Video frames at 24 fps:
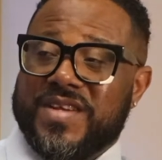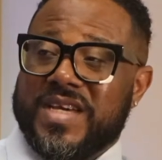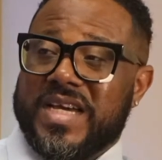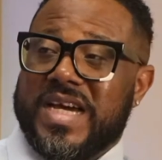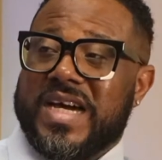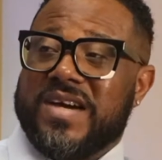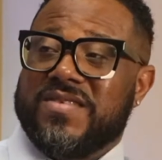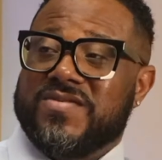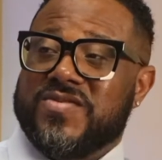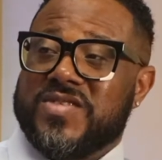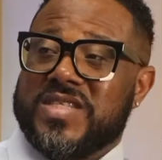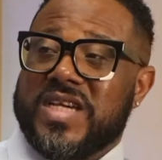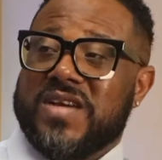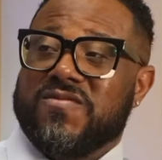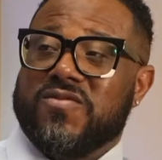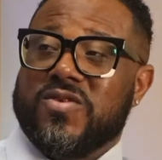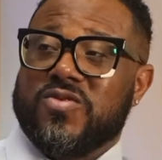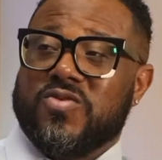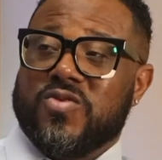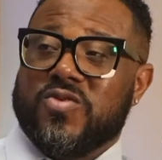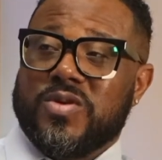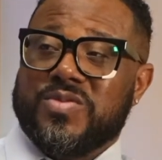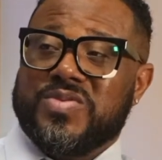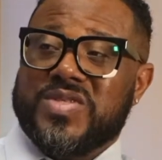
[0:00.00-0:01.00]
You definitely have
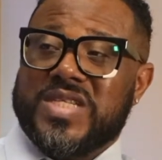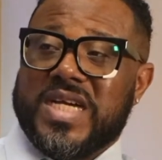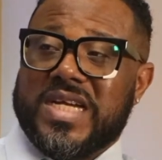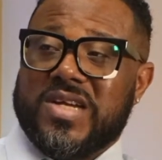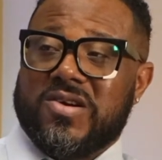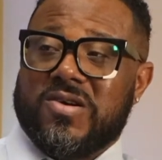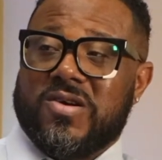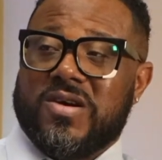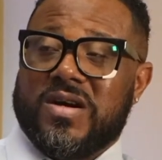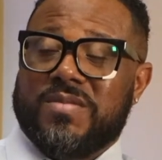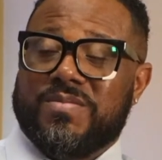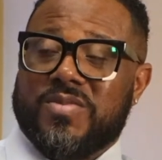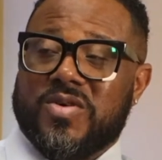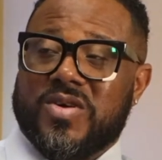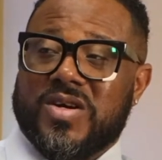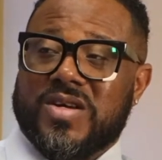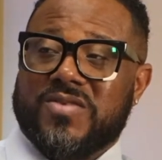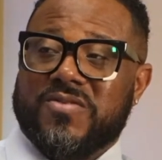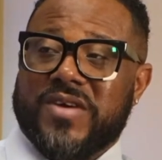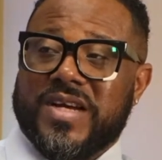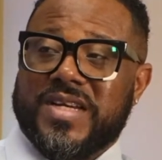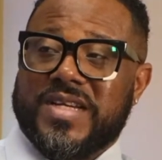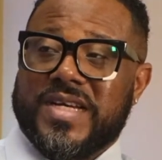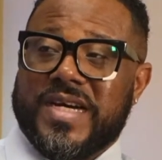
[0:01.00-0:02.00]
several groups that are on
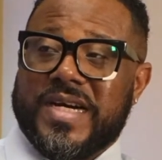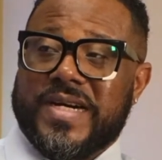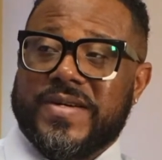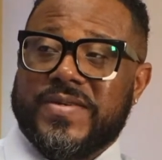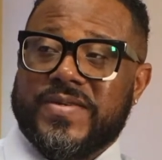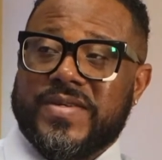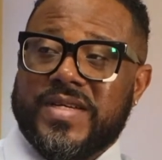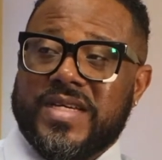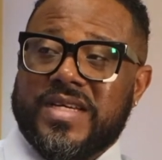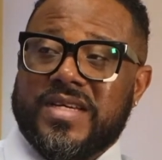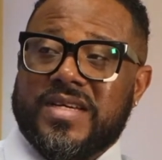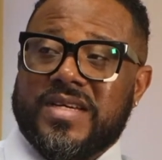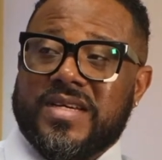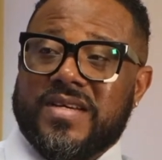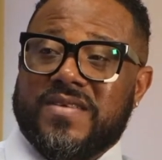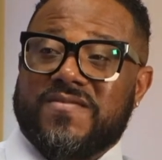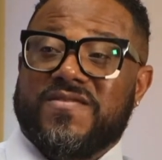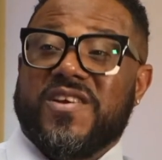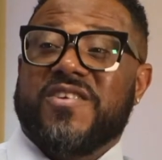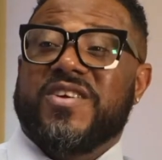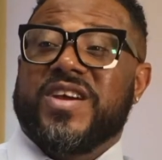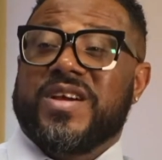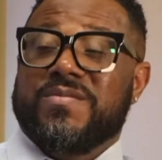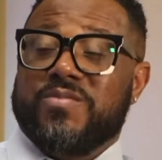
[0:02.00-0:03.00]
board right now.
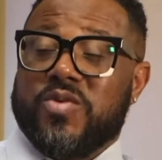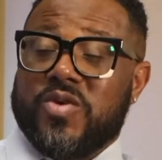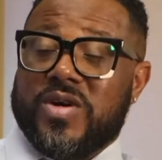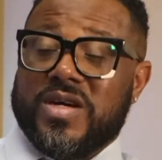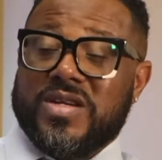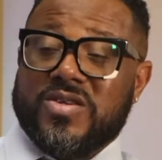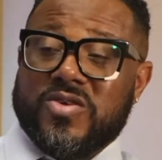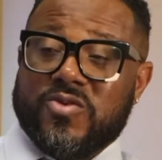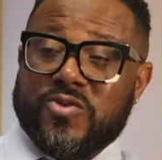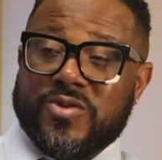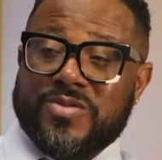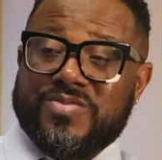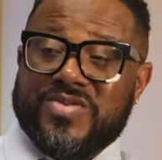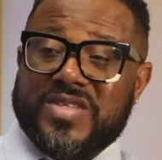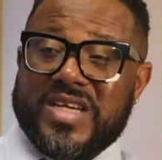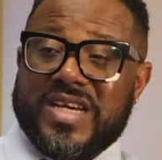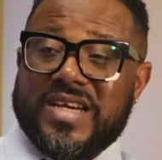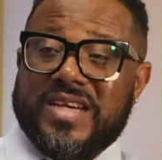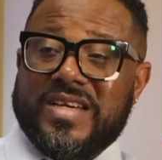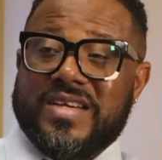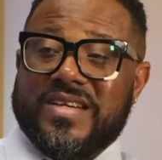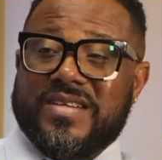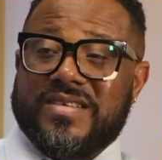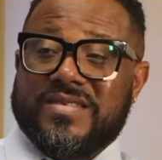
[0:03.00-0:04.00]
Very important
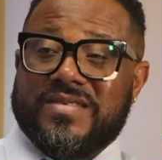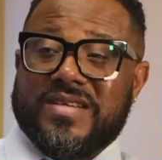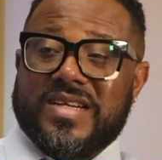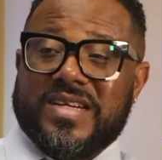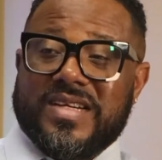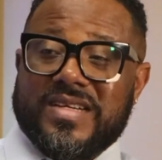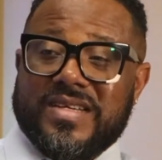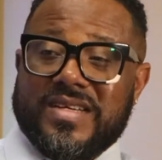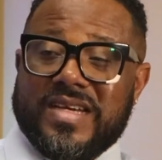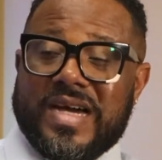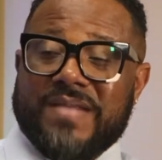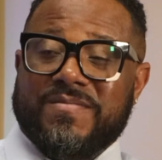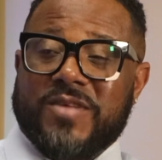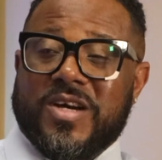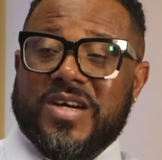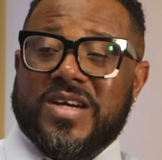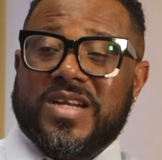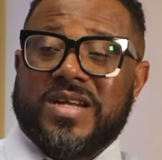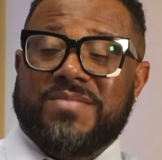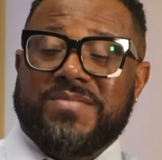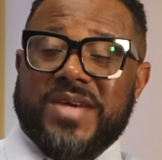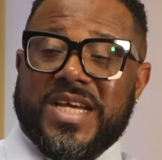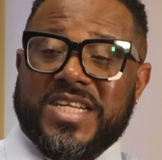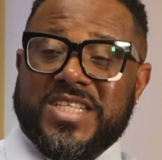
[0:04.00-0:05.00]
groups. I'm
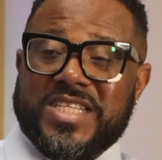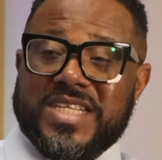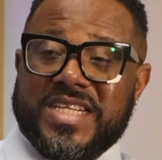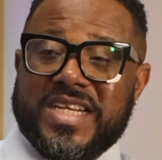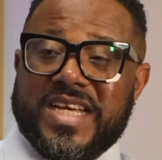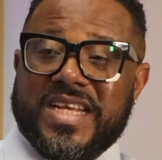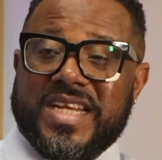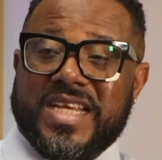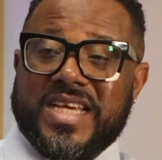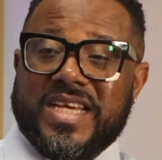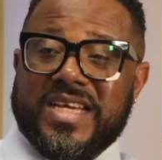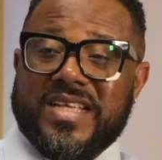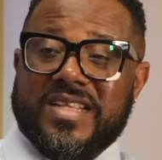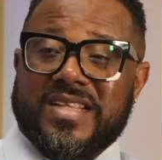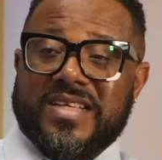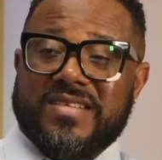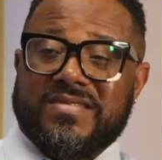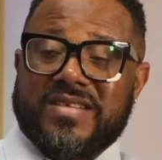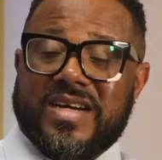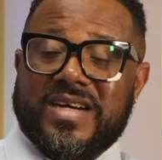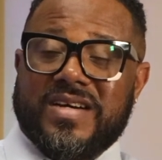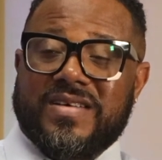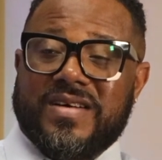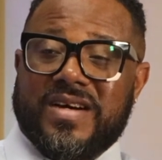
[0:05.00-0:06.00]
not going to mention
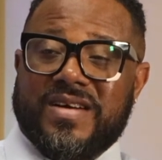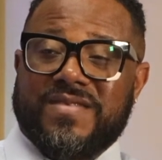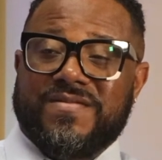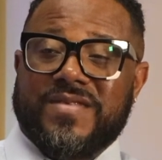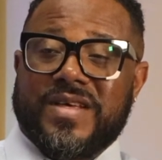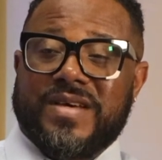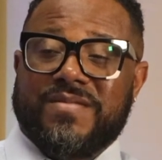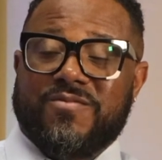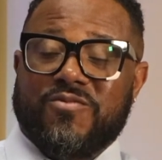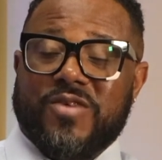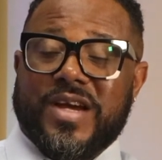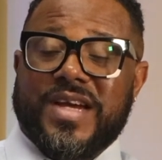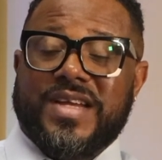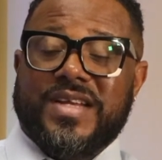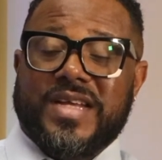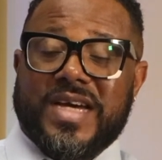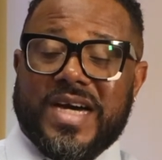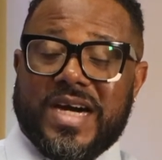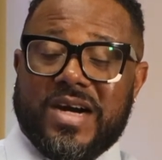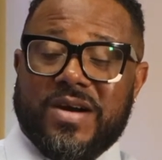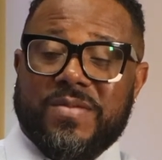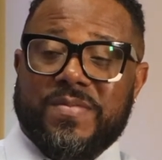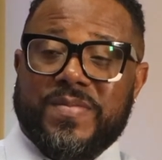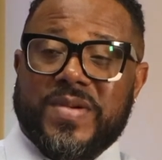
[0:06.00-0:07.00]
any of them
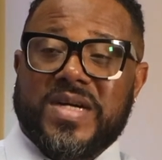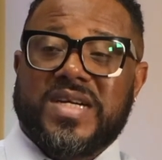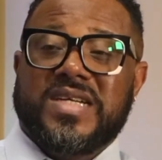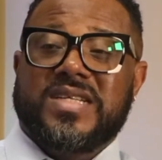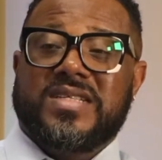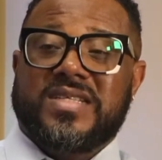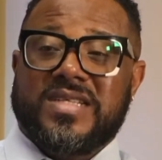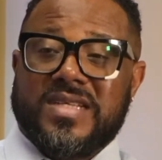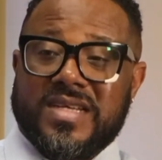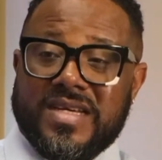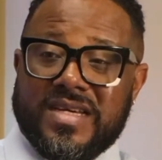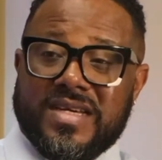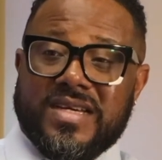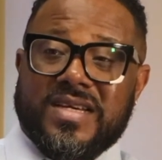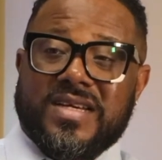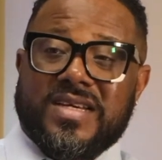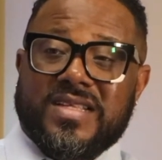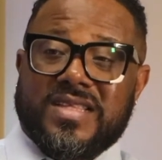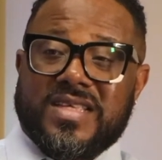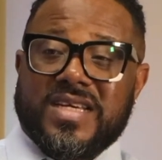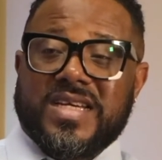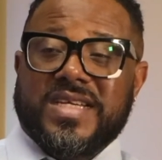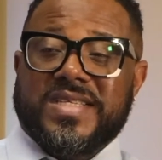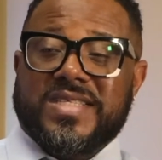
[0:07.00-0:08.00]
right now, but
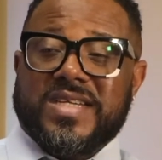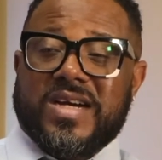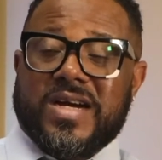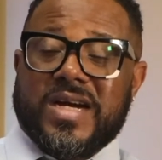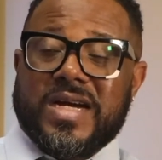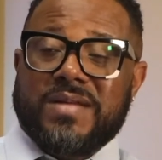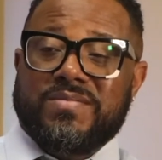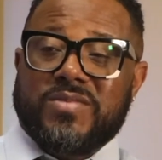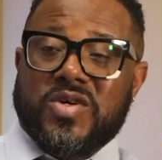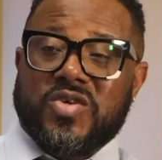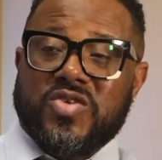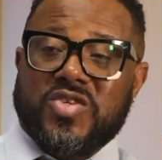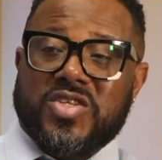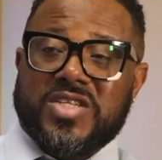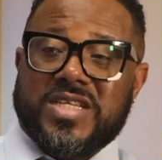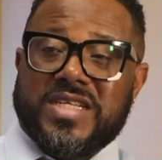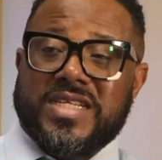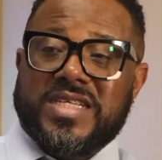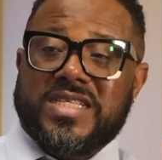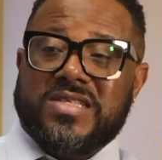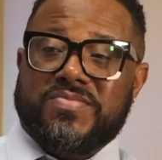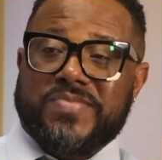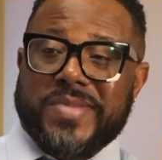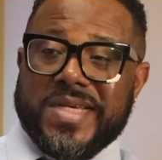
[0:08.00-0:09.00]
things are in
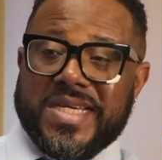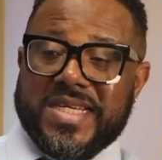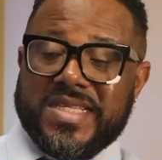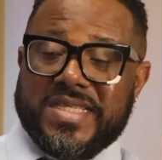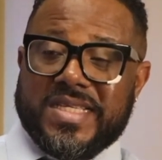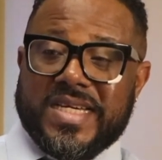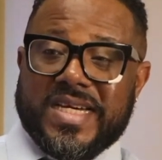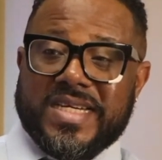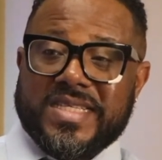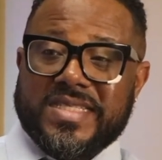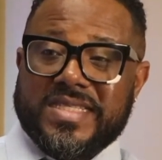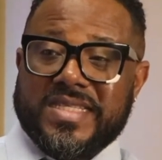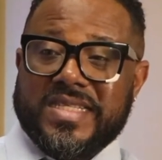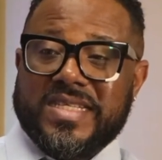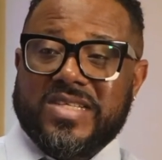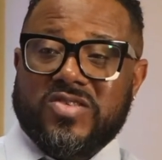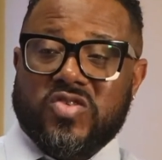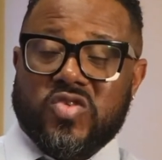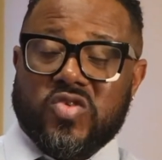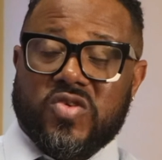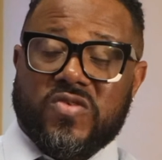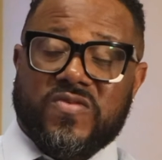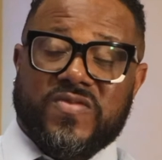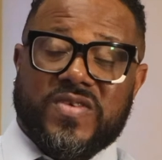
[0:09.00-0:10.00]
motion. It's being
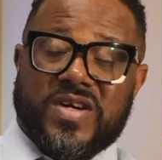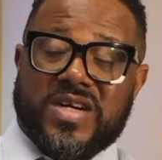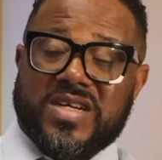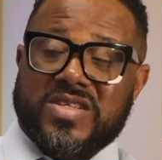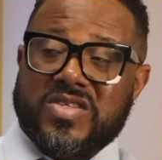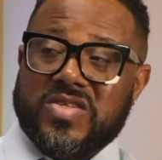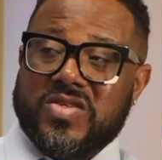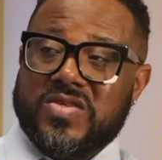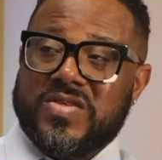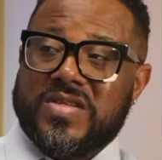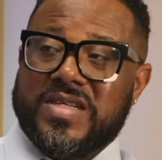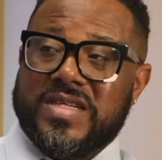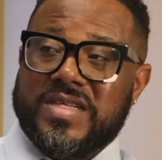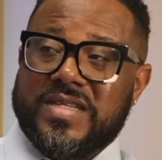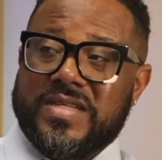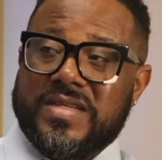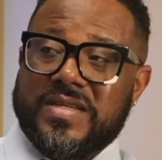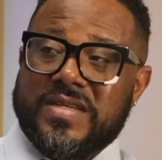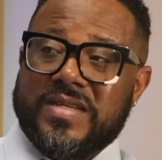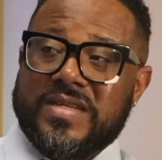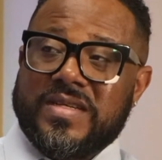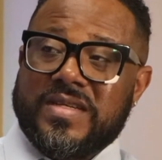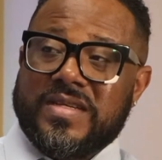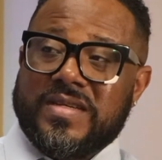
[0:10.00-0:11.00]
tested, and so far so
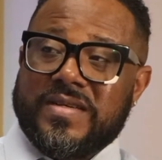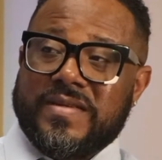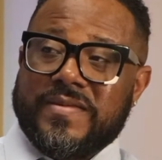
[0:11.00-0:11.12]
good.